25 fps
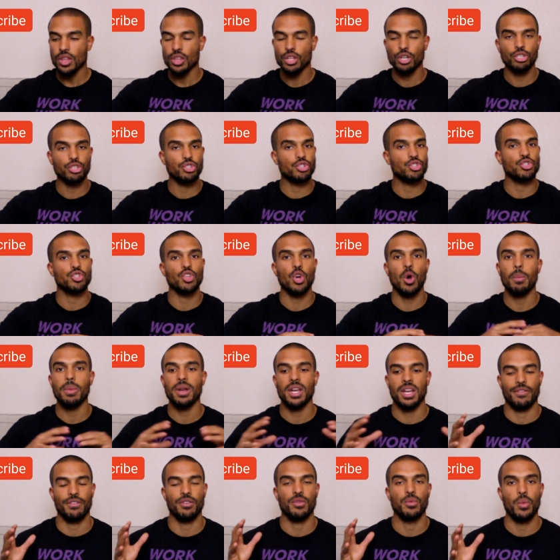There's so
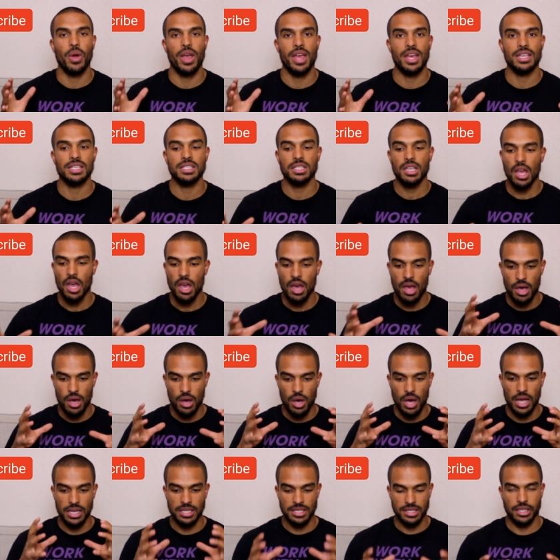many different ways
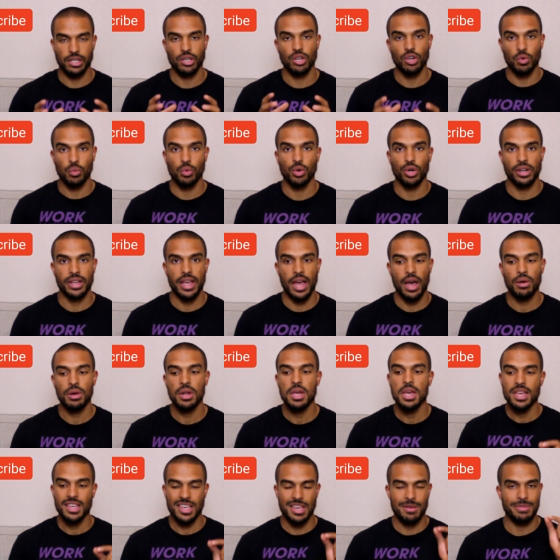a single
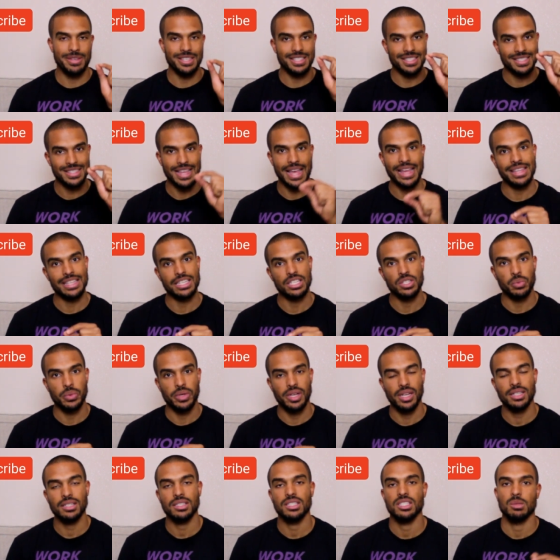workout can be slightly
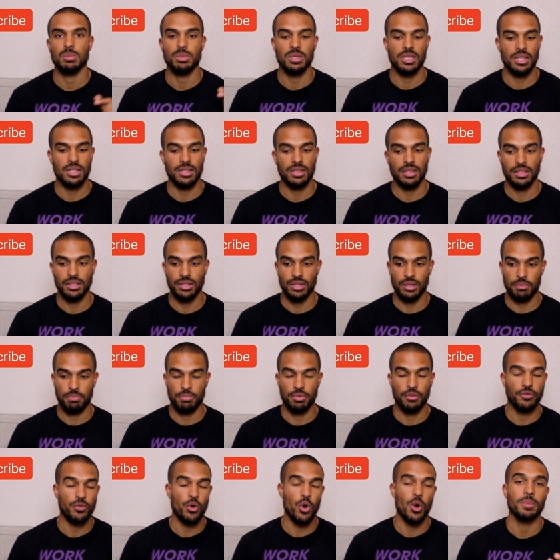tweaked to be
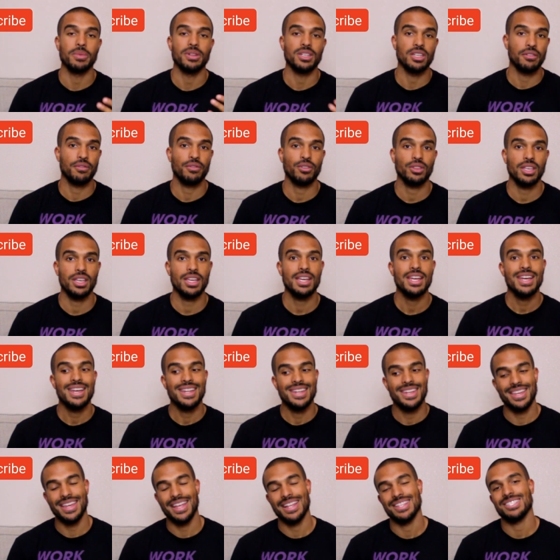performed differently
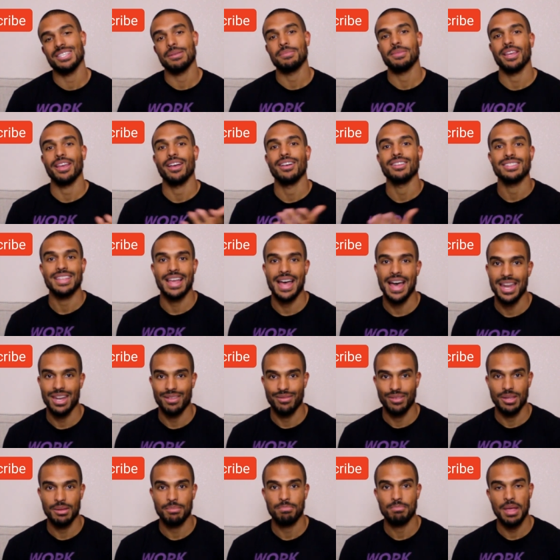to get something else out
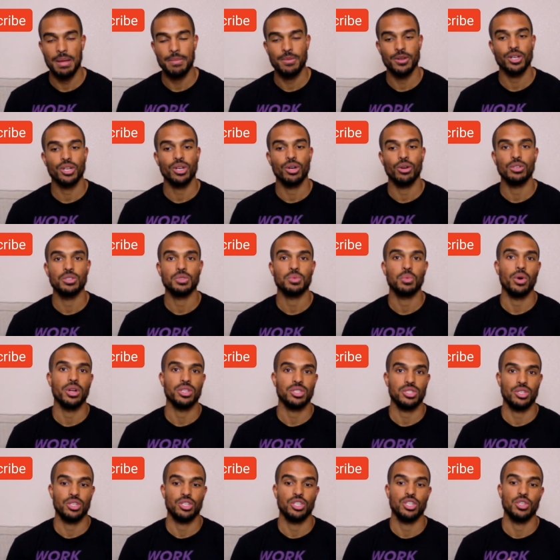of it. Maybe your coach
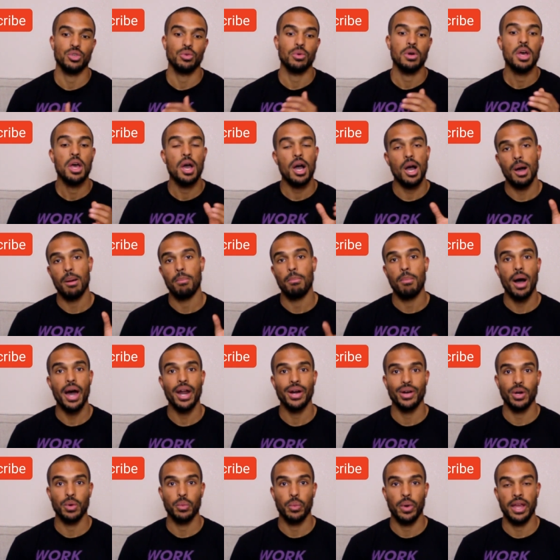wants you to do a
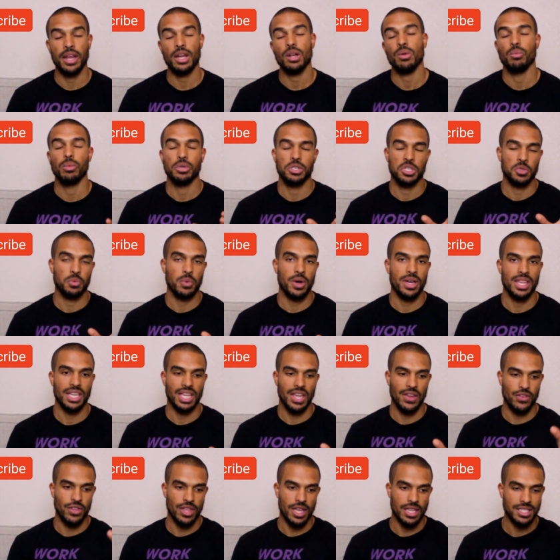moderate weight, which is why they
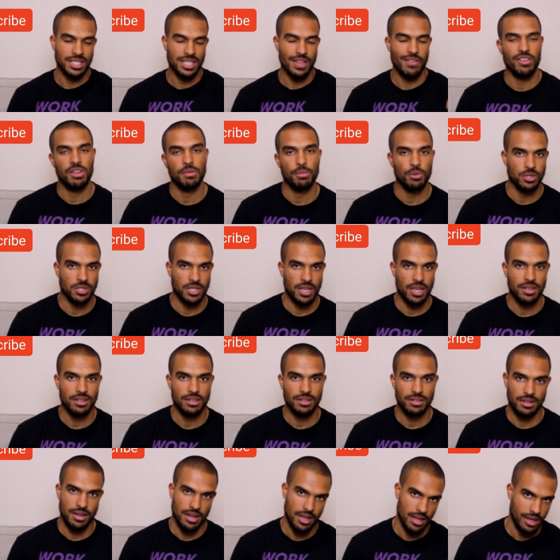give you that
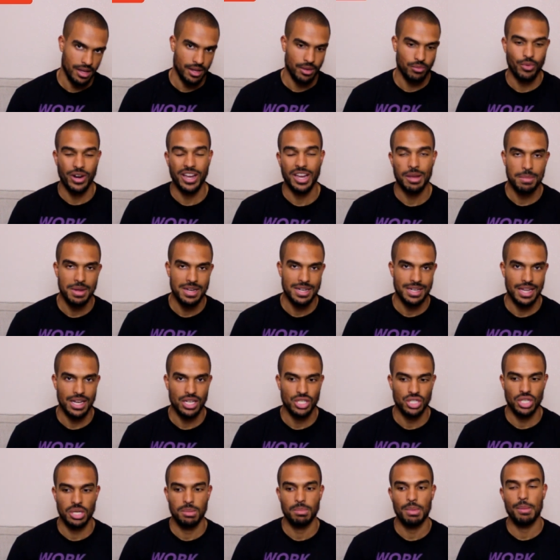70% uh,
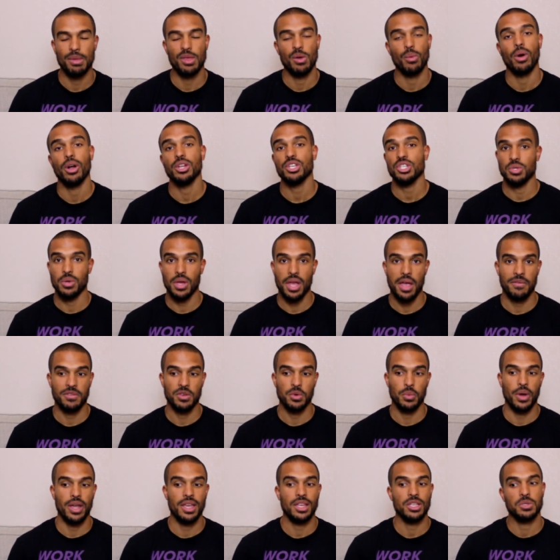recommendation. Maybe they want you to do a
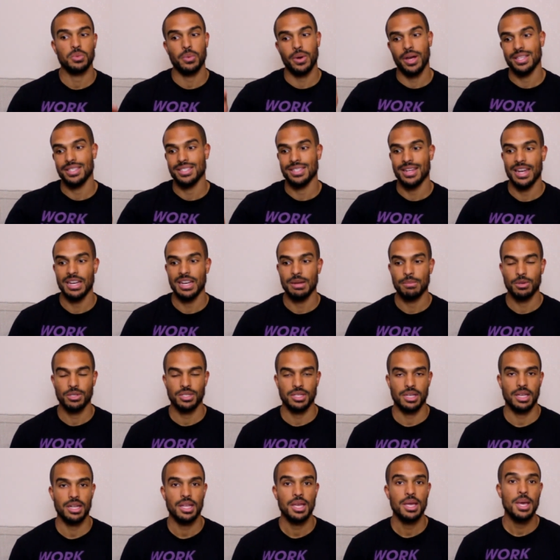heavy weight, that's why it's
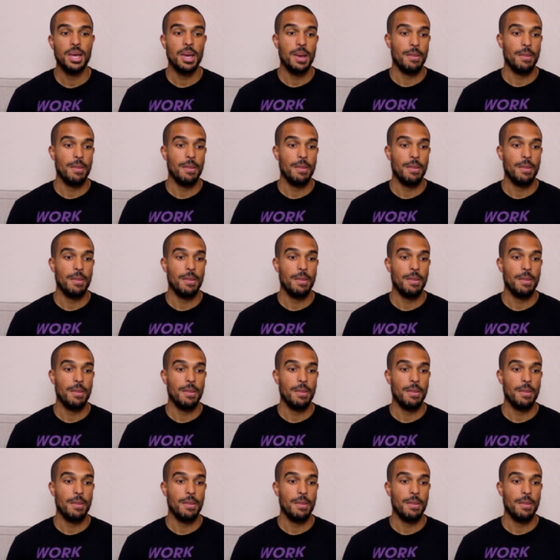90%.